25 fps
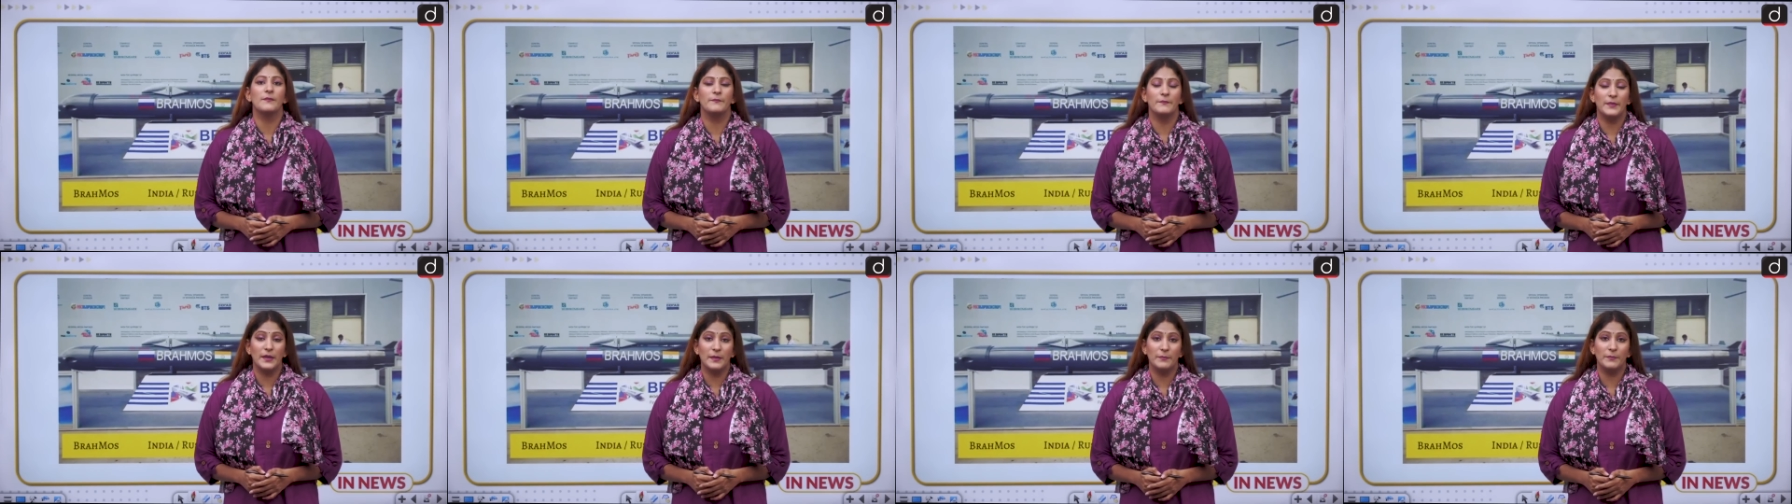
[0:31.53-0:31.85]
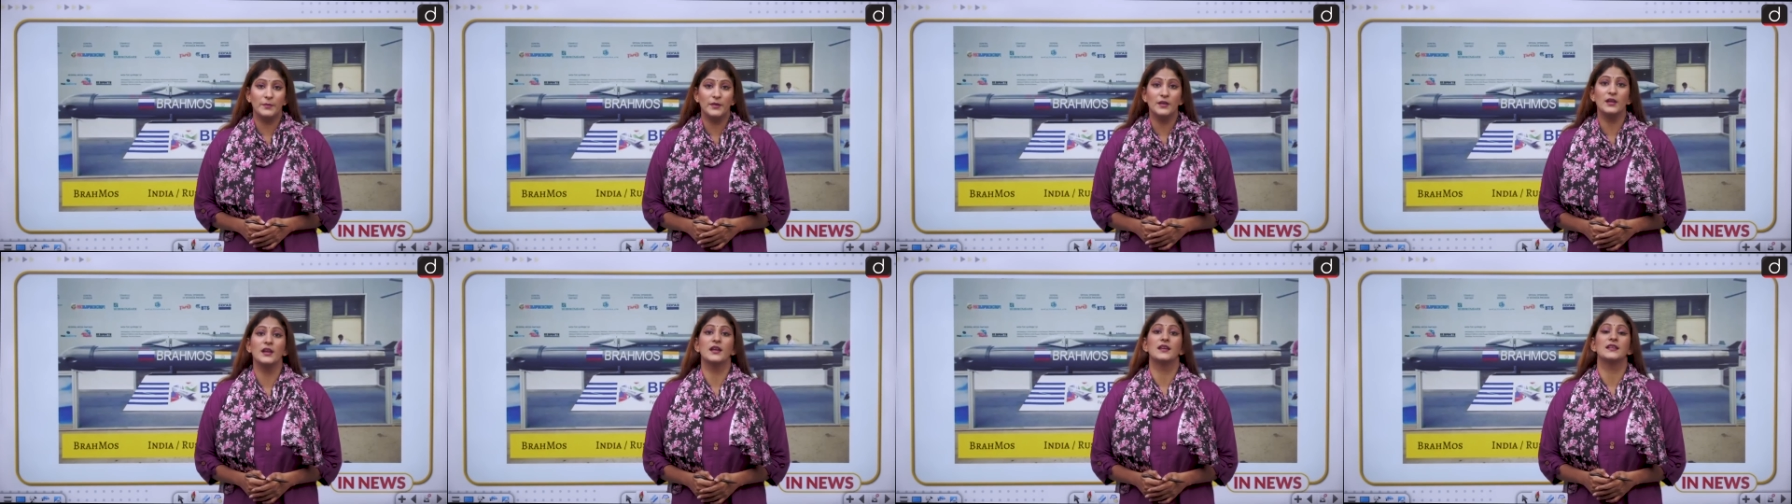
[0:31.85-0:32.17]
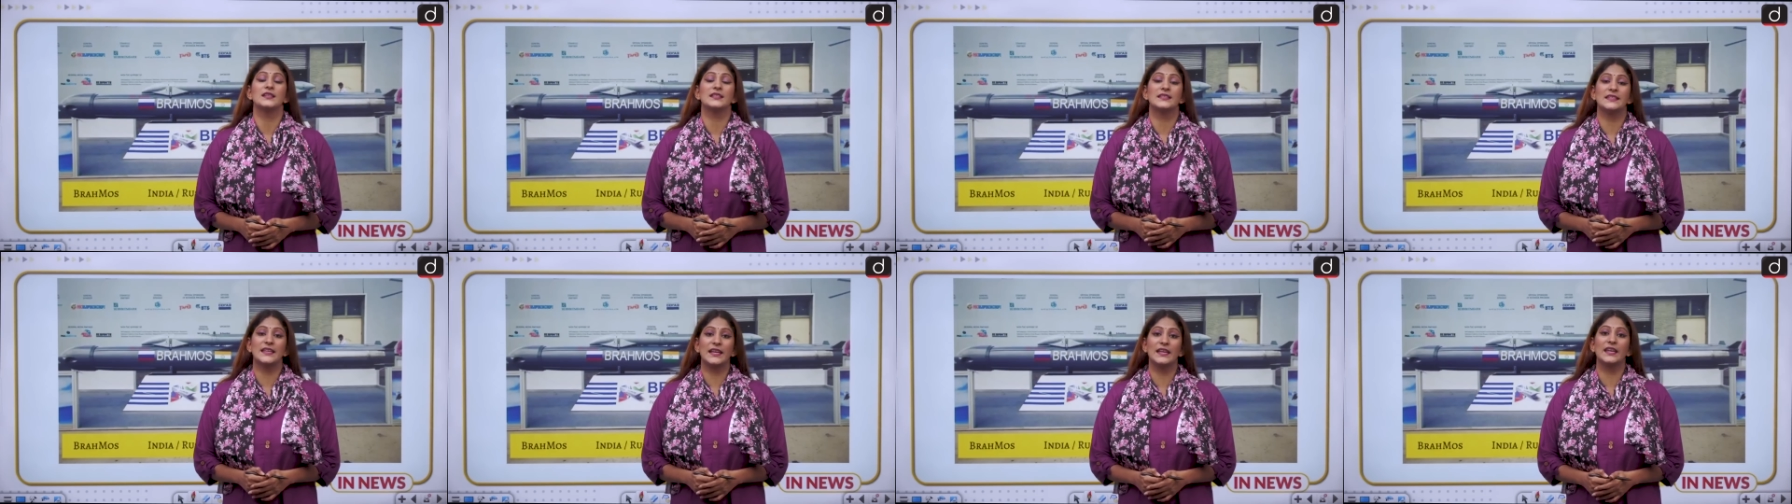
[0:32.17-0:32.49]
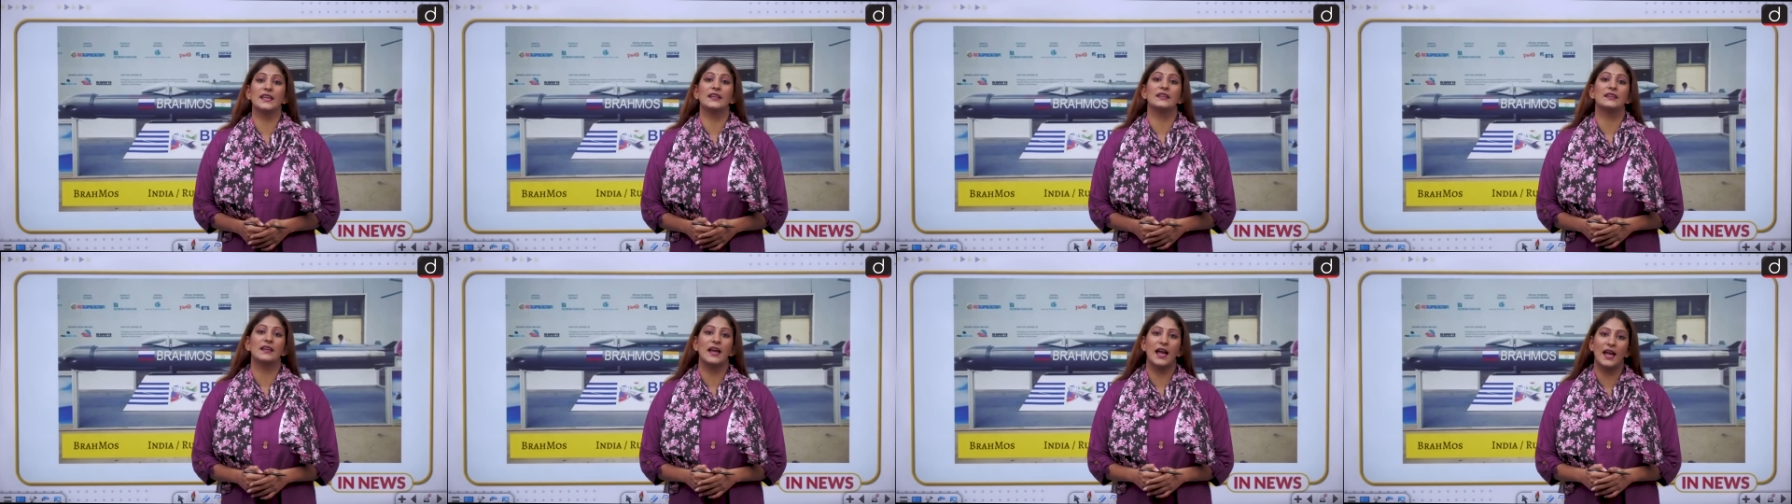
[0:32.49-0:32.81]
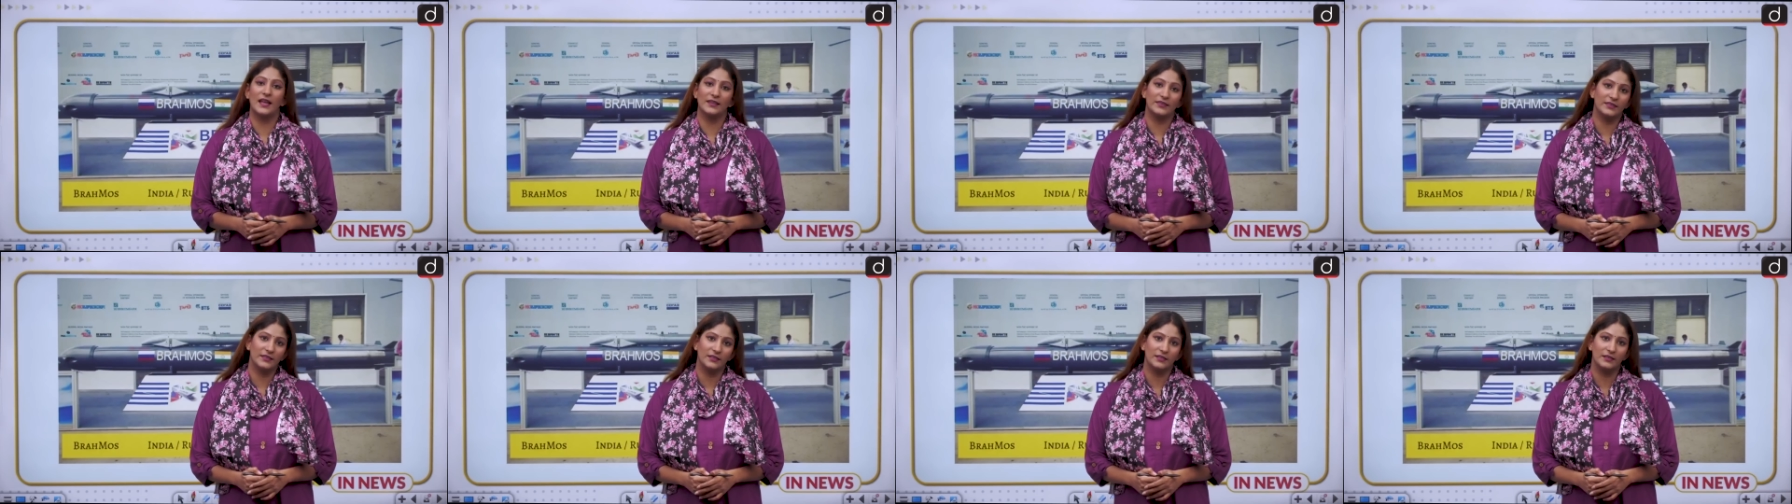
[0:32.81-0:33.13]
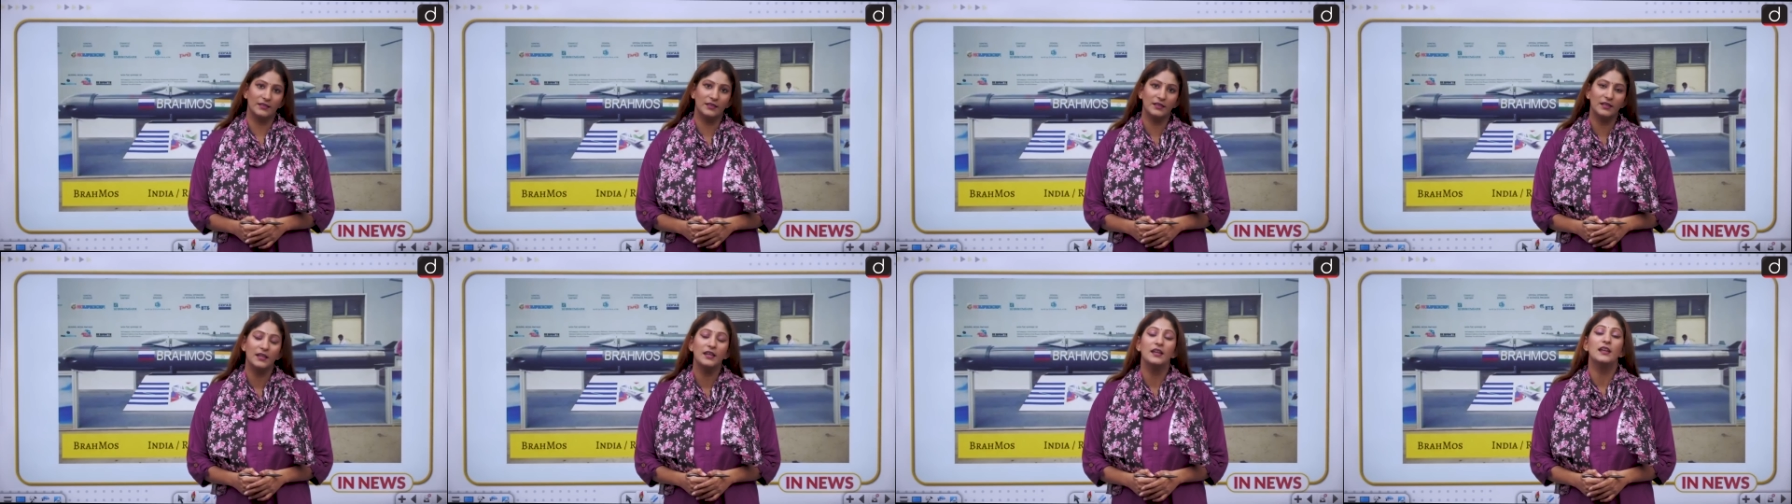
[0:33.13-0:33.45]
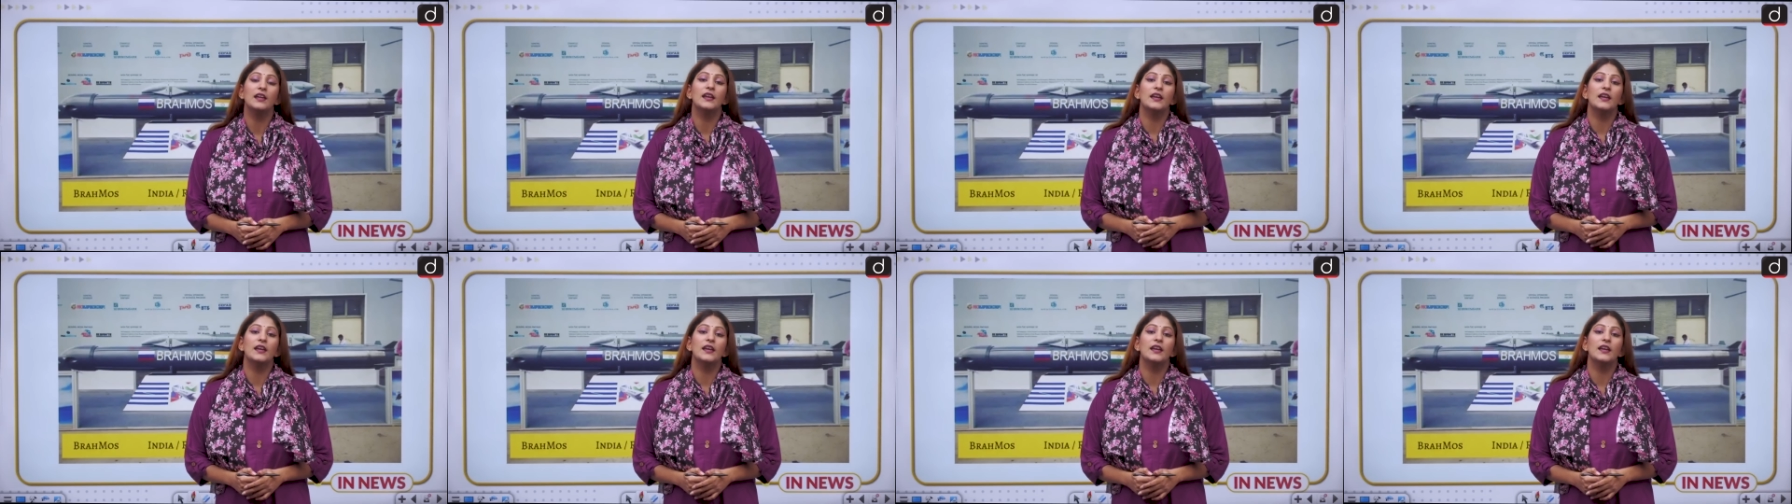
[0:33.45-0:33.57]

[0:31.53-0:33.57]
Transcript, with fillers: paper second and third